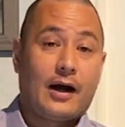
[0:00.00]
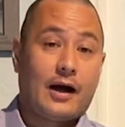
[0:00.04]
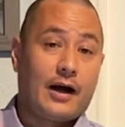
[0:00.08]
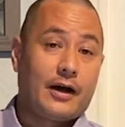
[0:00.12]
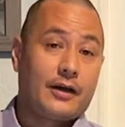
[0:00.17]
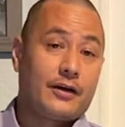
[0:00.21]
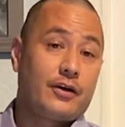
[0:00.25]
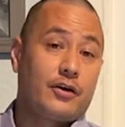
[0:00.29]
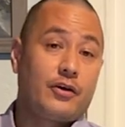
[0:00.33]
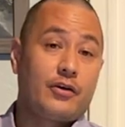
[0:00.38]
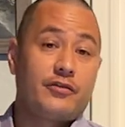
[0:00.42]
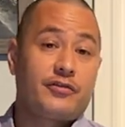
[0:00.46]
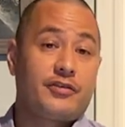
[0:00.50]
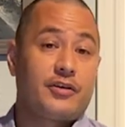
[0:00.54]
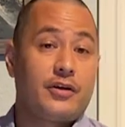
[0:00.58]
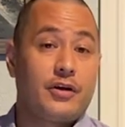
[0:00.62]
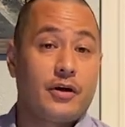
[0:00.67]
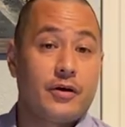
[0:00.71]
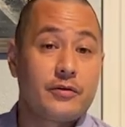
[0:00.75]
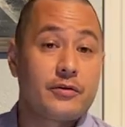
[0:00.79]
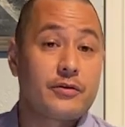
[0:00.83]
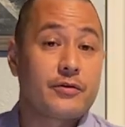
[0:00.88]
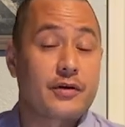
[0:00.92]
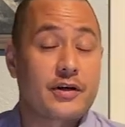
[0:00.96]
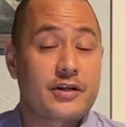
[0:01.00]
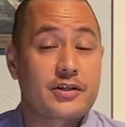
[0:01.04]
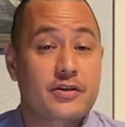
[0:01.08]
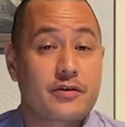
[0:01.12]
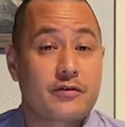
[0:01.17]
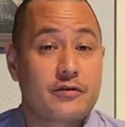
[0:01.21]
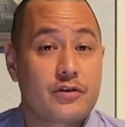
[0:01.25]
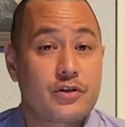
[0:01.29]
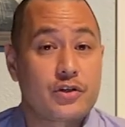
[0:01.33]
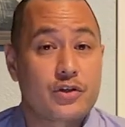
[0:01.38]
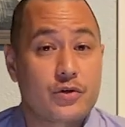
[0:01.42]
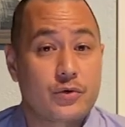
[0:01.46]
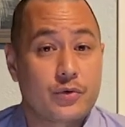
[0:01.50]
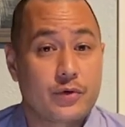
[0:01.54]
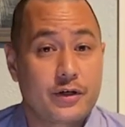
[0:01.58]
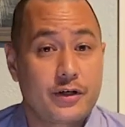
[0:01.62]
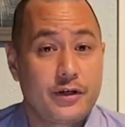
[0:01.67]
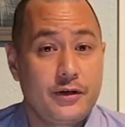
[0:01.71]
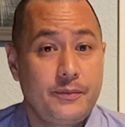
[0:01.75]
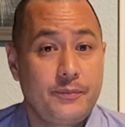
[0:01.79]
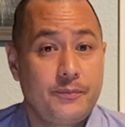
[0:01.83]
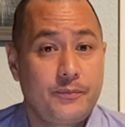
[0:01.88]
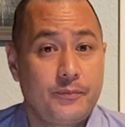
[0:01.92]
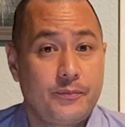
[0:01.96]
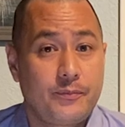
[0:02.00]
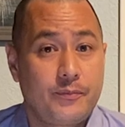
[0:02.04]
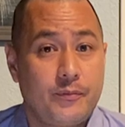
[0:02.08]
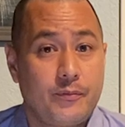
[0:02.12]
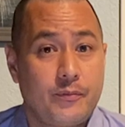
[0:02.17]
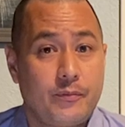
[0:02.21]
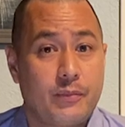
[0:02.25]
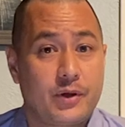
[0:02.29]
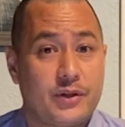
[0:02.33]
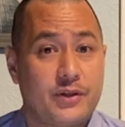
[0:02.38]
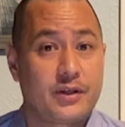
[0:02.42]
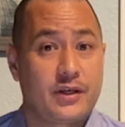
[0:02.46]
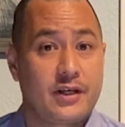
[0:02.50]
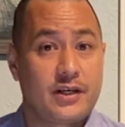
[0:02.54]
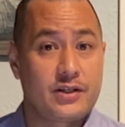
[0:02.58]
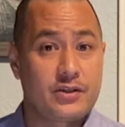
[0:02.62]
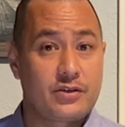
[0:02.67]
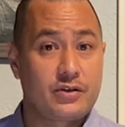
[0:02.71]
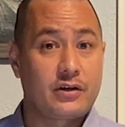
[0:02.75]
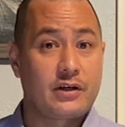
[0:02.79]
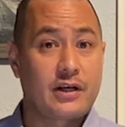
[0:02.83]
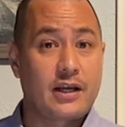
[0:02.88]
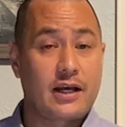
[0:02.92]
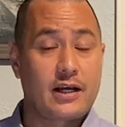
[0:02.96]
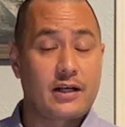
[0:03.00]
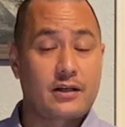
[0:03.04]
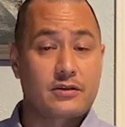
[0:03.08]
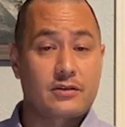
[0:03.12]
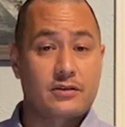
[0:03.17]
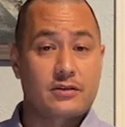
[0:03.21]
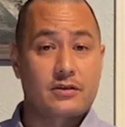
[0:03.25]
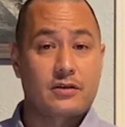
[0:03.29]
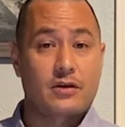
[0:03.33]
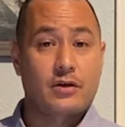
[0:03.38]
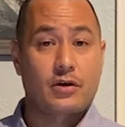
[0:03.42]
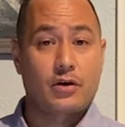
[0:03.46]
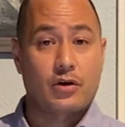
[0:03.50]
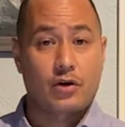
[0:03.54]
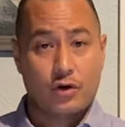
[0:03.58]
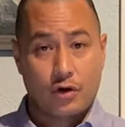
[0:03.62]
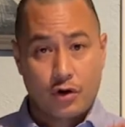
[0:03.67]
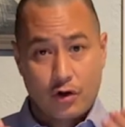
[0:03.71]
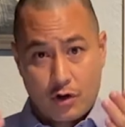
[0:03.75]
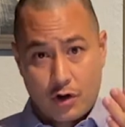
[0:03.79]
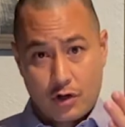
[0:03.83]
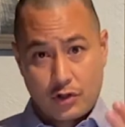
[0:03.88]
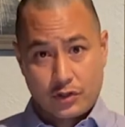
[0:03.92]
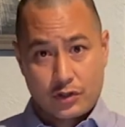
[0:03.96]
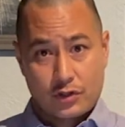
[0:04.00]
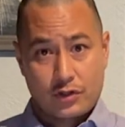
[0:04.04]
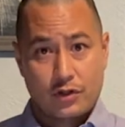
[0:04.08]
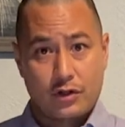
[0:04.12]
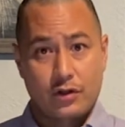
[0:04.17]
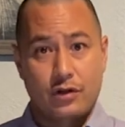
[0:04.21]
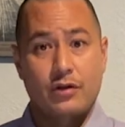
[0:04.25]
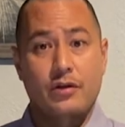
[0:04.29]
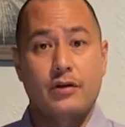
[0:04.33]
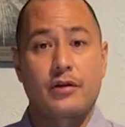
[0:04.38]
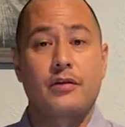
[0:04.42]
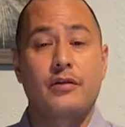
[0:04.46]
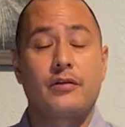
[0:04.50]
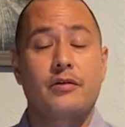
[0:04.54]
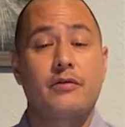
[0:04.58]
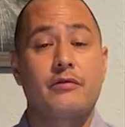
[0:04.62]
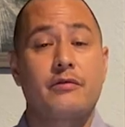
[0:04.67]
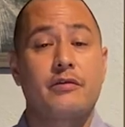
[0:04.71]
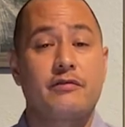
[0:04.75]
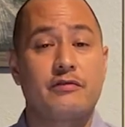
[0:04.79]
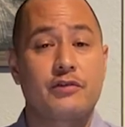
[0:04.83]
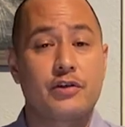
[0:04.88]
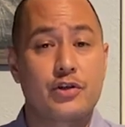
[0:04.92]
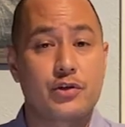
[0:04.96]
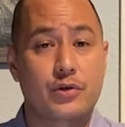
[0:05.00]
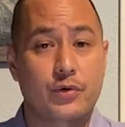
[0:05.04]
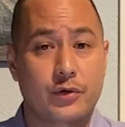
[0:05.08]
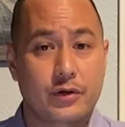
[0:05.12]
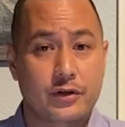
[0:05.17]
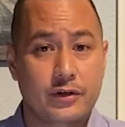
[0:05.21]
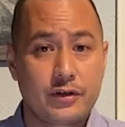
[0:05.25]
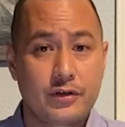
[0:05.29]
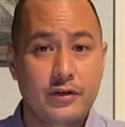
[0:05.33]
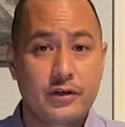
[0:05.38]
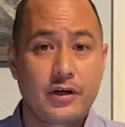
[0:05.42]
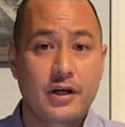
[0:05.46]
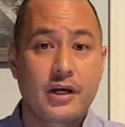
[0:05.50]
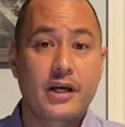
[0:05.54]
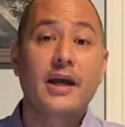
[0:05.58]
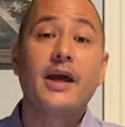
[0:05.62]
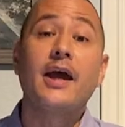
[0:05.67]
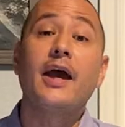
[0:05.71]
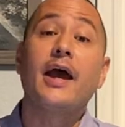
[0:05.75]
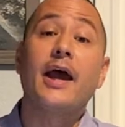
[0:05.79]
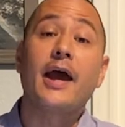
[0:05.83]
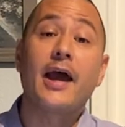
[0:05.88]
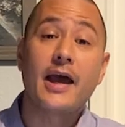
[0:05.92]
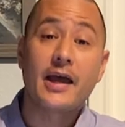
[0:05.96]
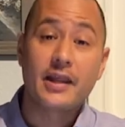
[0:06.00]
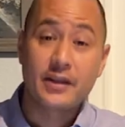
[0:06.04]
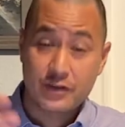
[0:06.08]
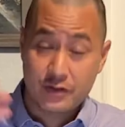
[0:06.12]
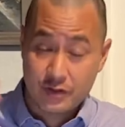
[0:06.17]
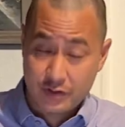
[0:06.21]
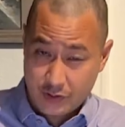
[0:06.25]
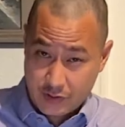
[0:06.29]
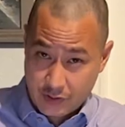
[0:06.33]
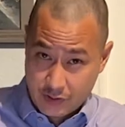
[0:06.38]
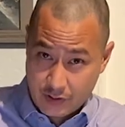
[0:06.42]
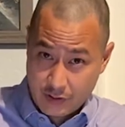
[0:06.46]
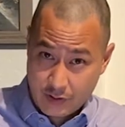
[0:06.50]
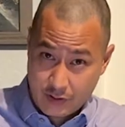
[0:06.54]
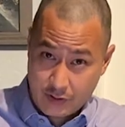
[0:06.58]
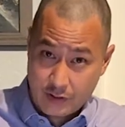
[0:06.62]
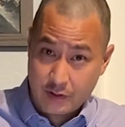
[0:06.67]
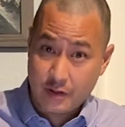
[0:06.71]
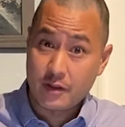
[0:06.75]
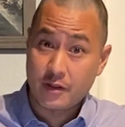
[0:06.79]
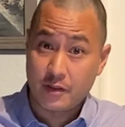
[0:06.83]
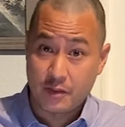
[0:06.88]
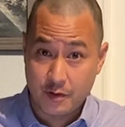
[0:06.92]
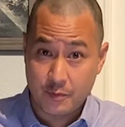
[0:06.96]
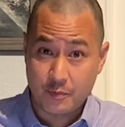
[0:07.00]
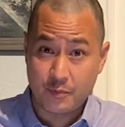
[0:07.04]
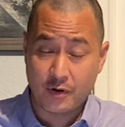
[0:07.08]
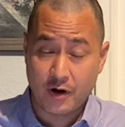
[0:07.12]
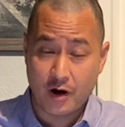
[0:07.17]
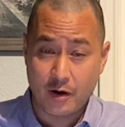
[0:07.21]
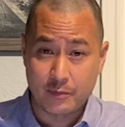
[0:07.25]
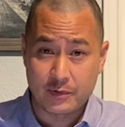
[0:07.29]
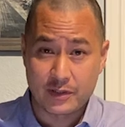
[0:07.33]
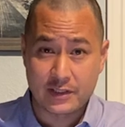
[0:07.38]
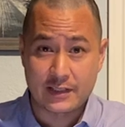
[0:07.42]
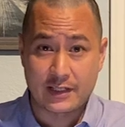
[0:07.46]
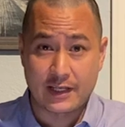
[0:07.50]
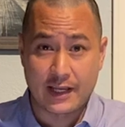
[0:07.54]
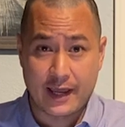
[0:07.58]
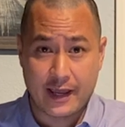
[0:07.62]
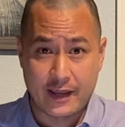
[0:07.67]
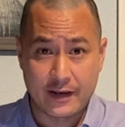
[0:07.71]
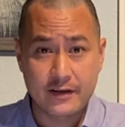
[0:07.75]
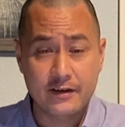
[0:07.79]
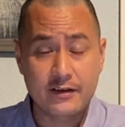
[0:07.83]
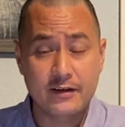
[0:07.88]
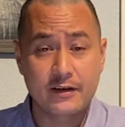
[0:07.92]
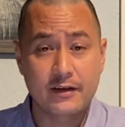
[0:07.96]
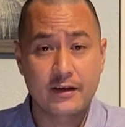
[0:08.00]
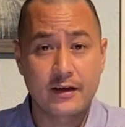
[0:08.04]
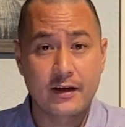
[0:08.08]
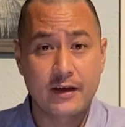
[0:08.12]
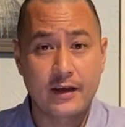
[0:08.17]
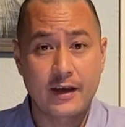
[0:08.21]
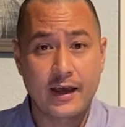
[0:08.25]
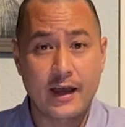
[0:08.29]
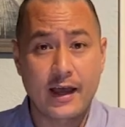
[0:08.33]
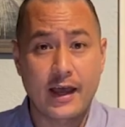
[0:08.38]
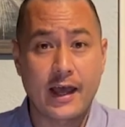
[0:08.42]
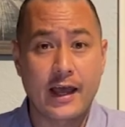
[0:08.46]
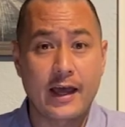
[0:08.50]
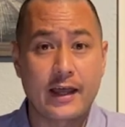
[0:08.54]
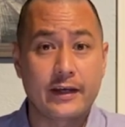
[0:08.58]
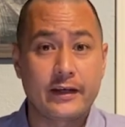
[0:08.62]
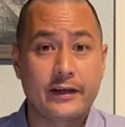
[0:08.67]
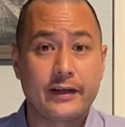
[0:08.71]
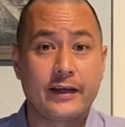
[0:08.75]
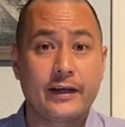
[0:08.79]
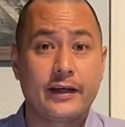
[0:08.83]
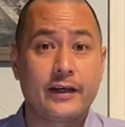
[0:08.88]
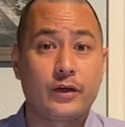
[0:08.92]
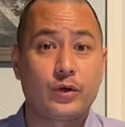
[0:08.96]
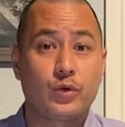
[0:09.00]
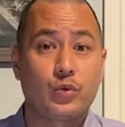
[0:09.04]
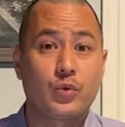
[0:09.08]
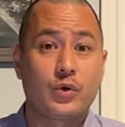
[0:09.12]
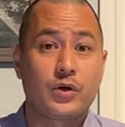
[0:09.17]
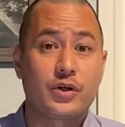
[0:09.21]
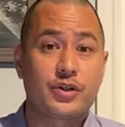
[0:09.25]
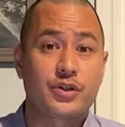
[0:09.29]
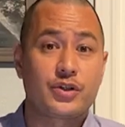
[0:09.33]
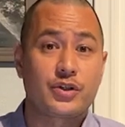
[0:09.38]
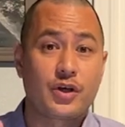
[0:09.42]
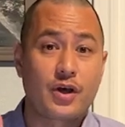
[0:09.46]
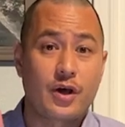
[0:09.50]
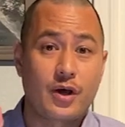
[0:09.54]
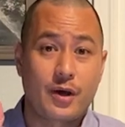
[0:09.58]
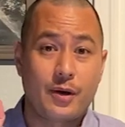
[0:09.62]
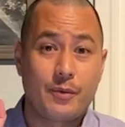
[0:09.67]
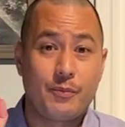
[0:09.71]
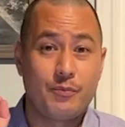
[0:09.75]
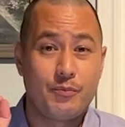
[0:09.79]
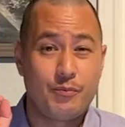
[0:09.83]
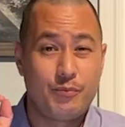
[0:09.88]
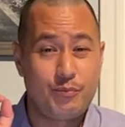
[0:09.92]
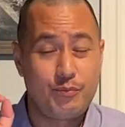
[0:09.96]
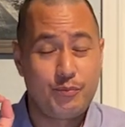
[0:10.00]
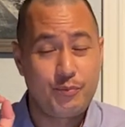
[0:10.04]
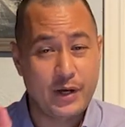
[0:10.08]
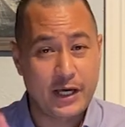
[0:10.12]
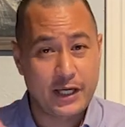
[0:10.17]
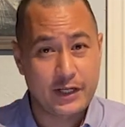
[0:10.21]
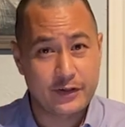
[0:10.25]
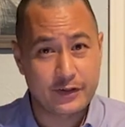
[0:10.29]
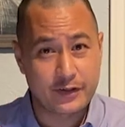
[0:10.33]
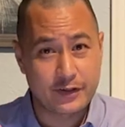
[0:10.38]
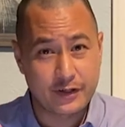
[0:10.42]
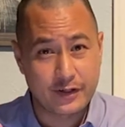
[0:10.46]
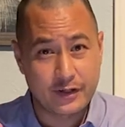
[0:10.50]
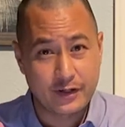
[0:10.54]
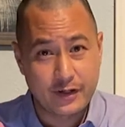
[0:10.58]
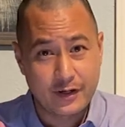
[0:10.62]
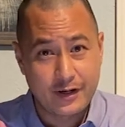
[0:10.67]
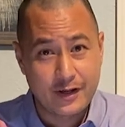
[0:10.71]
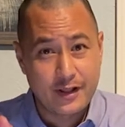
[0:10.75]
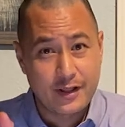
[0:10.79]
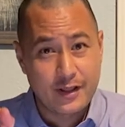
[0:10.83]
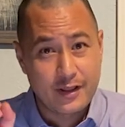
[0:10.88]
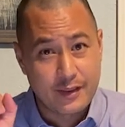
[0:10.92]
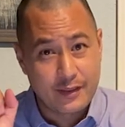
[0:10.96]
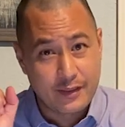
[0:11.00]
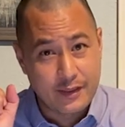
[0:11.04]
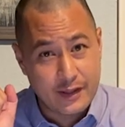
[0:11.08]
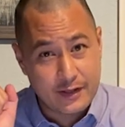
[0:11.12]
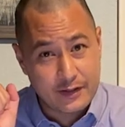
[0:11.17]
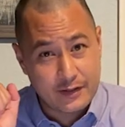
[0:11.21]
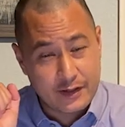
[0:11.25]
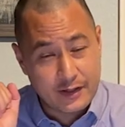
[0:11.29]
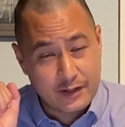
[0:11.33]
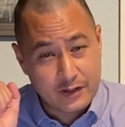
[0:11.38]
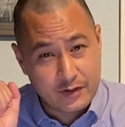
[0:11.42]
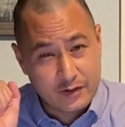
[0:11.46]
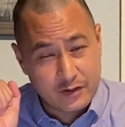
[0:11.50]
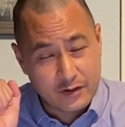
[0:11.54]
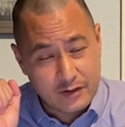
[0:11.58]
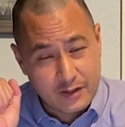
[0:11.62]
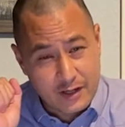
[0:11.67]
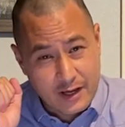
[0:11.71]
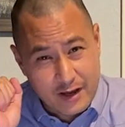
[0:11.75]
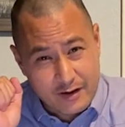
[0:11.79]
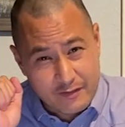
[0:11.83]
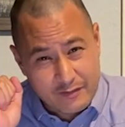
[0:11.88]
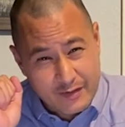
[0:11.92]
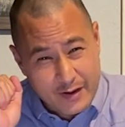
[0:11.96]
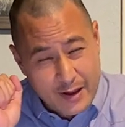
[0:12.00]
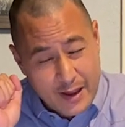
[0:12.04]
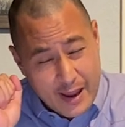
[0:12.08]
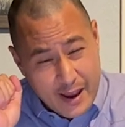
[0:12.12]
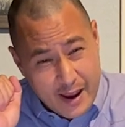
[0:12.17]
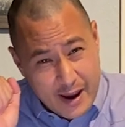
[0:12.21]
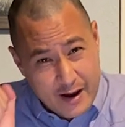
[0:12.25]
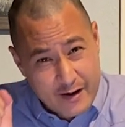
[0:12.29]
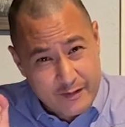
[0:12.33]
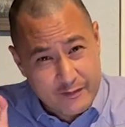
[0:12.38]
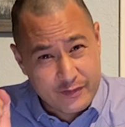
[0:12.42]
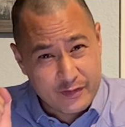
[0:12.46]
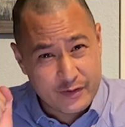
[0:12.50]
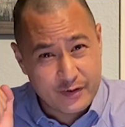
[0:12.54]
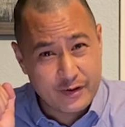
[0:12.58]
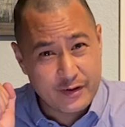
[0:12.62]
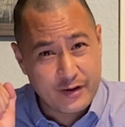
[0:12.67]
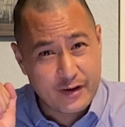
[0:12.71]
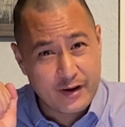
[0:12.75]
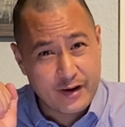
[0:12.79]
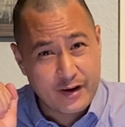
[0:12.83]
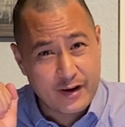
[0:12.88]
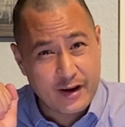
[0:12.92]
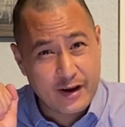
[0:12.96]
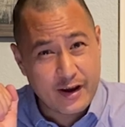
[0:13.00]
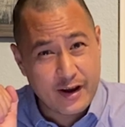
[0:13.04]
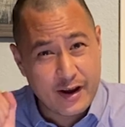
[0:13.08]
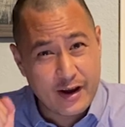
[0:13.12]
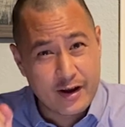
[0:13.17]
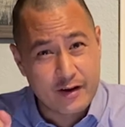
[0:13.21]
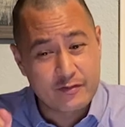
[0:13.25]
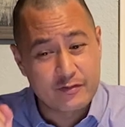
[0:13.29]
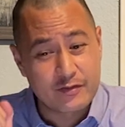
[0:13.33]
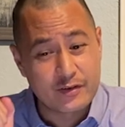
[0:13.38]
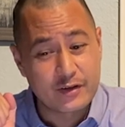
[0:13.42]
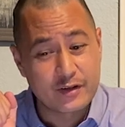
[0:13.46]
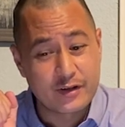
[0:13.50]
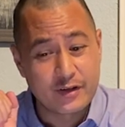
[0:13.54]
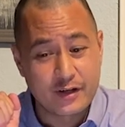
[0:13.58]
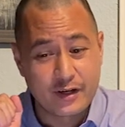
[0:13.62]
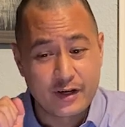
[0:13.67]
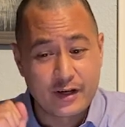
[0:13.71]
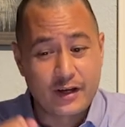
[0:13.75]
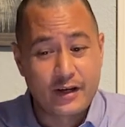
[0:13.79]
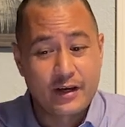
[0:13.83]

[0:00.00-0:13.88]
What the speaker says: I don't know if you know the rest of the story, but the Israelites crossed the River Jordan, entered the promised land, and it was better than they could have ever